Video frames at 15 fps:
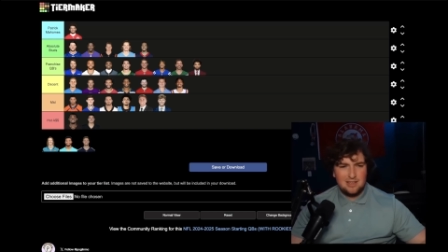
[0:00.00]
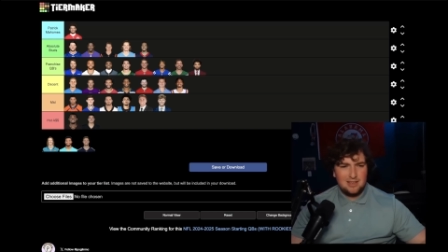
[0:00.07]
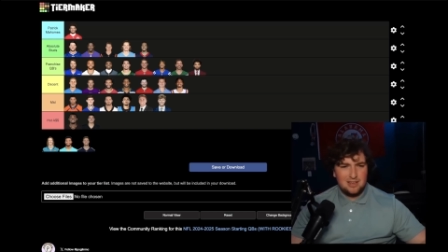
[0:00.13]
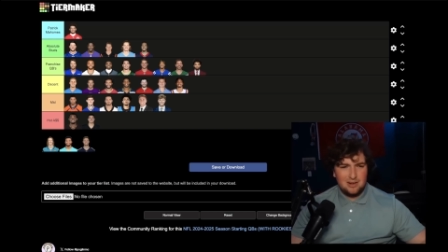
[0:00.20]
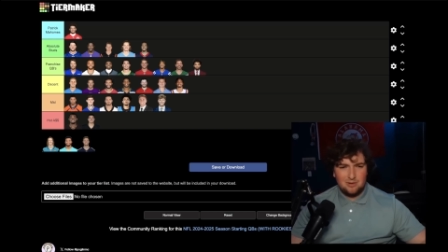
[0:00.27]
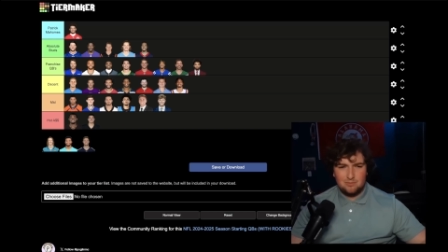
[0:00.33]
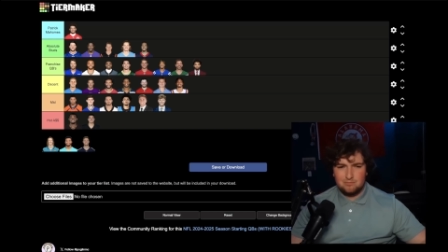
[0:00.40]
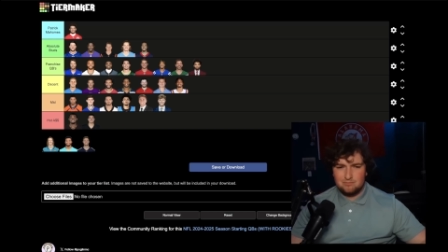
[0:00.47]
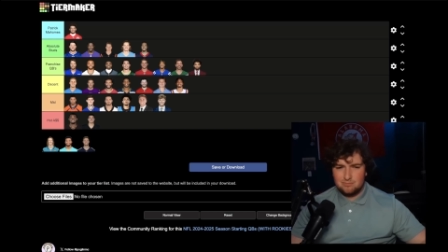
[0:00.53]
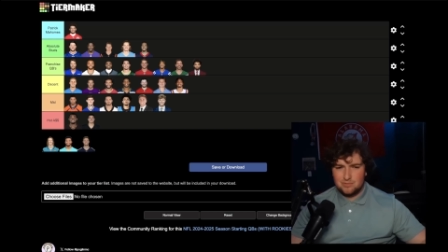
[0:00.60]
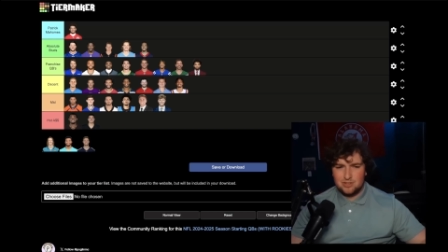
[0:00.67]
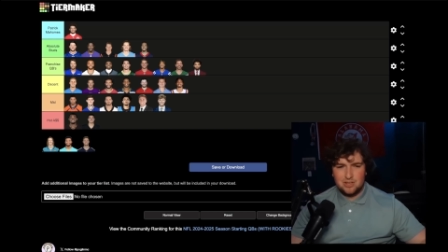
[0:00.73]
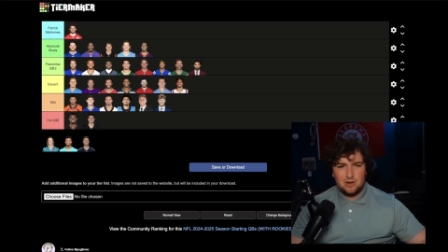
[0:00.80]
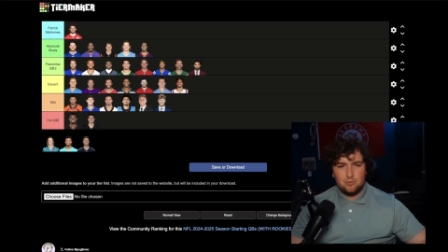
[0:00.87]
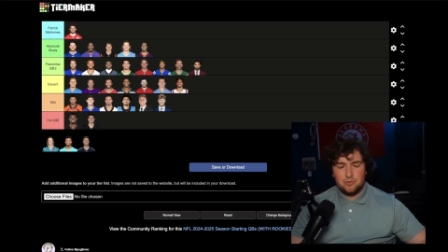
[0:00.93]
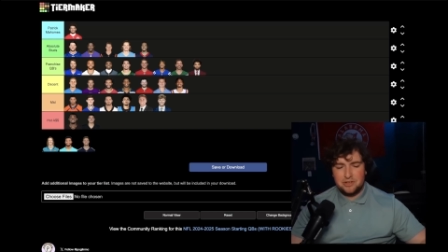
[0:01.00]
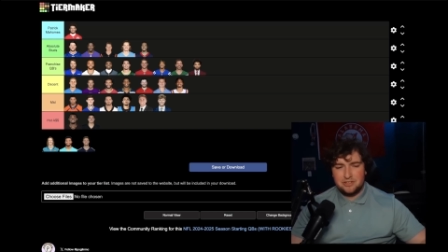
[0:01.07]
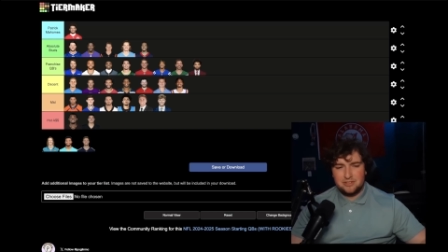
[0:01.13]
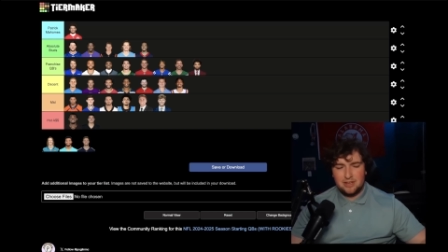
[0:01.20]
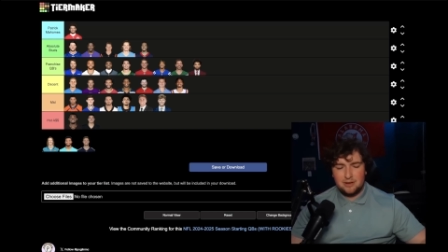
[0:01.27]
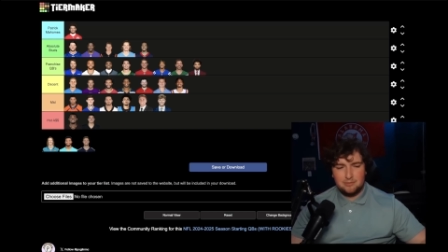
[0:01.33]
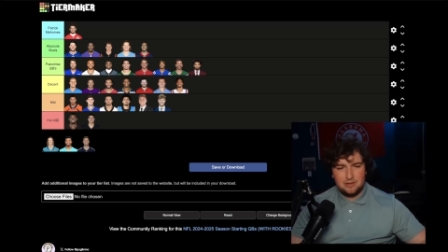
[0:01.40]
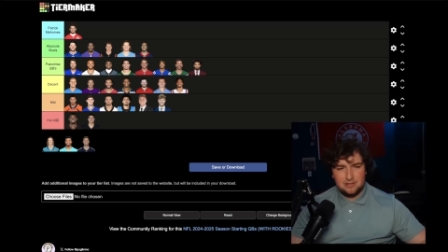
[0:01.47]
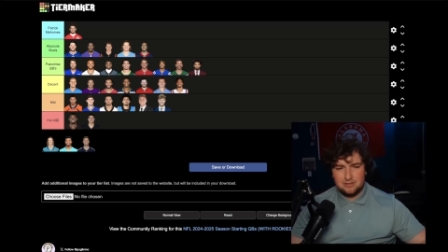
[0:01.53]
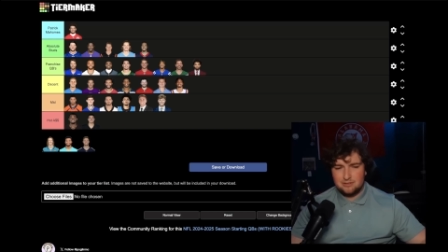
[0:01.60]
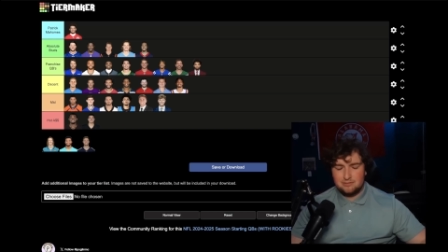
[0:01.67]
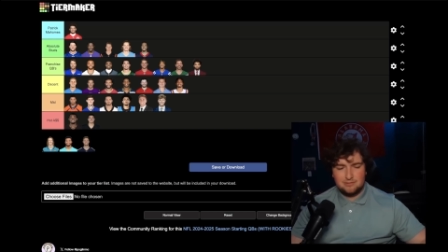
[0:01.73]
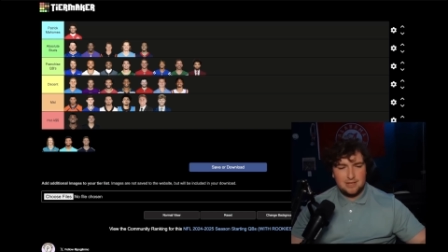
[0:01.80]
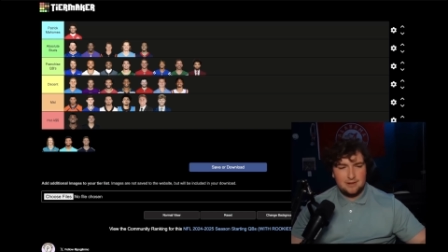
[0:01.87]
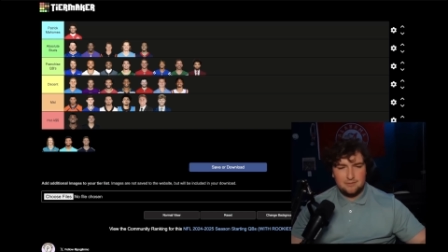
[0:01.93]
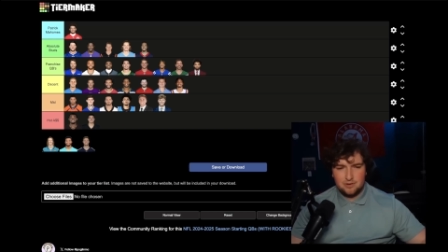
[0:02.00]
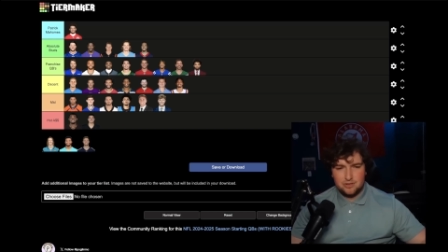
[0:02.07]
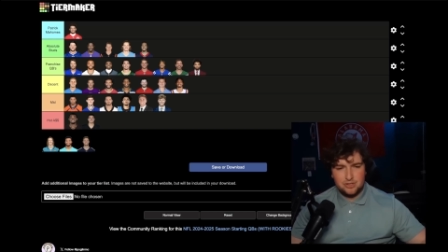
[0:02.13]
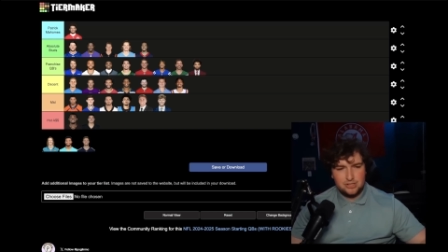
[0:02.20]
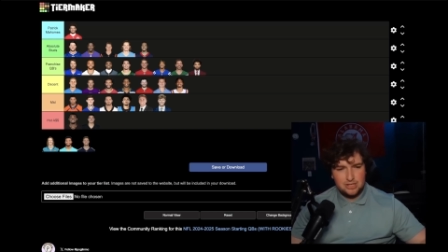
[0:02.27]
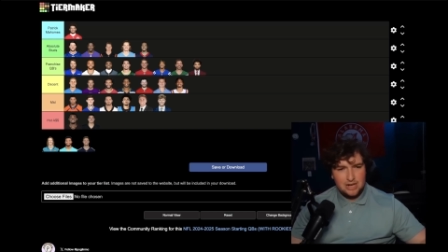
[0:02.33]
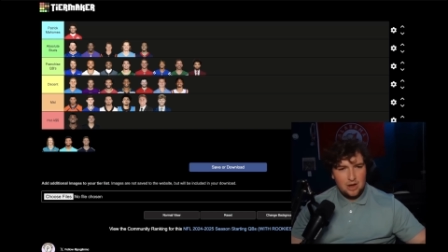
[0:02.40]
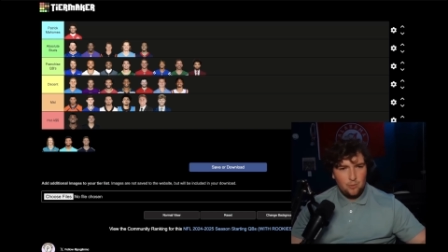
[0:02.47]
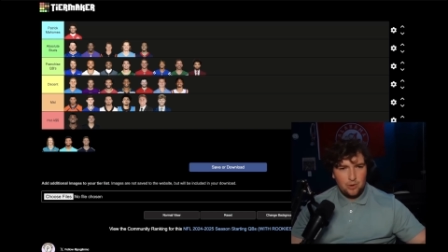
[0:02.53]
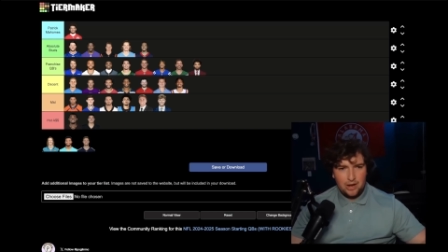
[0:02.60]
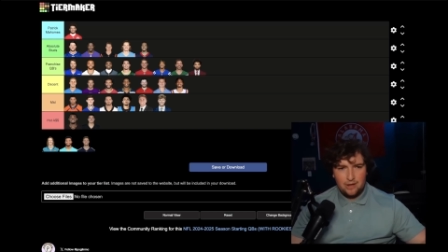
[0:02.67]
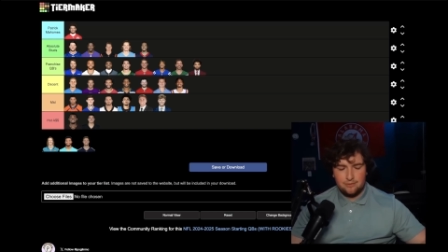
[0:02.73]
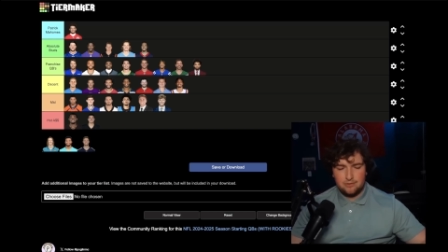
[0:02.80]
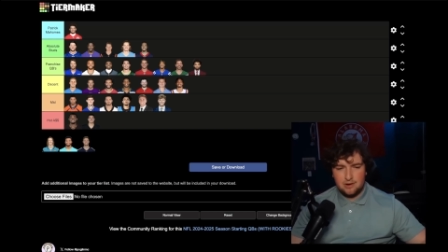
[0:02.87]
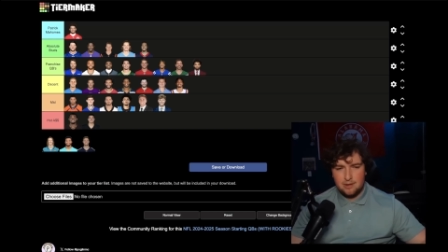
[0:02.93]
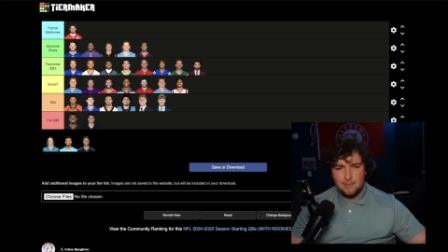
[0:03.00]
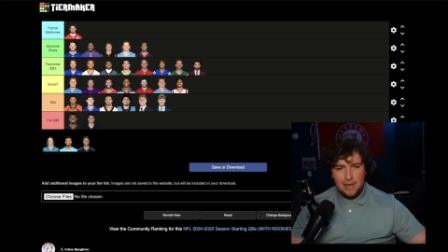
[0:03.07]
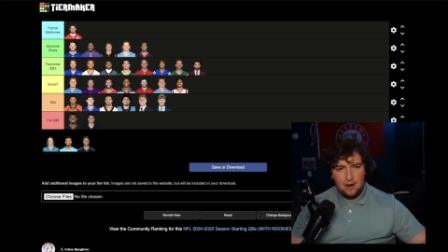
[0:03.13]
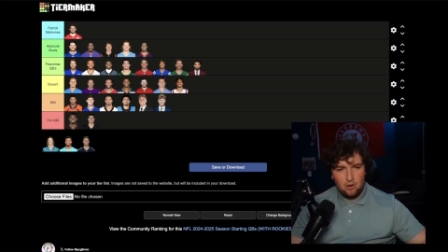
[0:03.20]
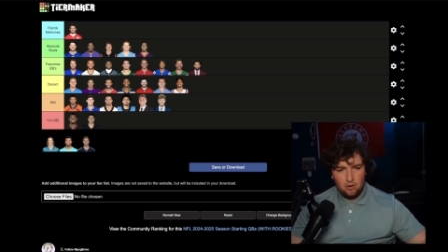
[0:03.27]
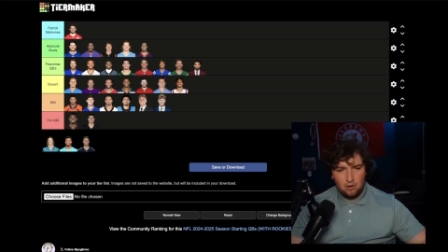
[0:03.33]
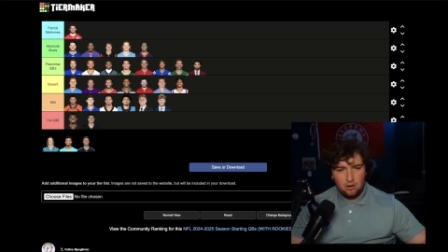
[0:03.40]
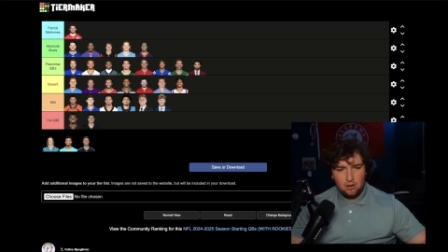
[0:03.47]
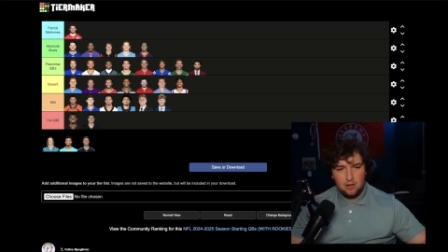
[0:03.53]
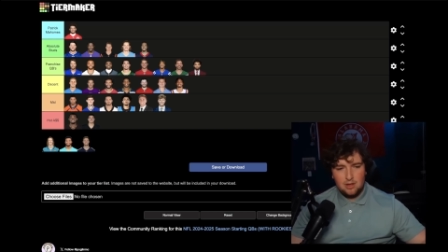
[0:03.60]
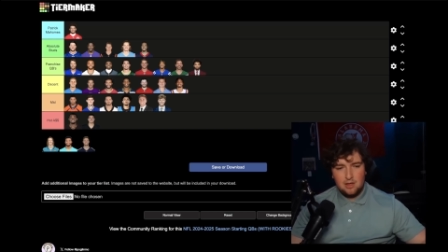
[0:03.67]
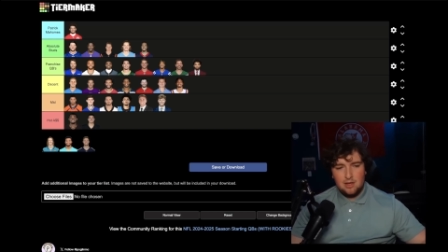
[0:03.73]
you know, just get a reset, because Denver just did not work out for him at all.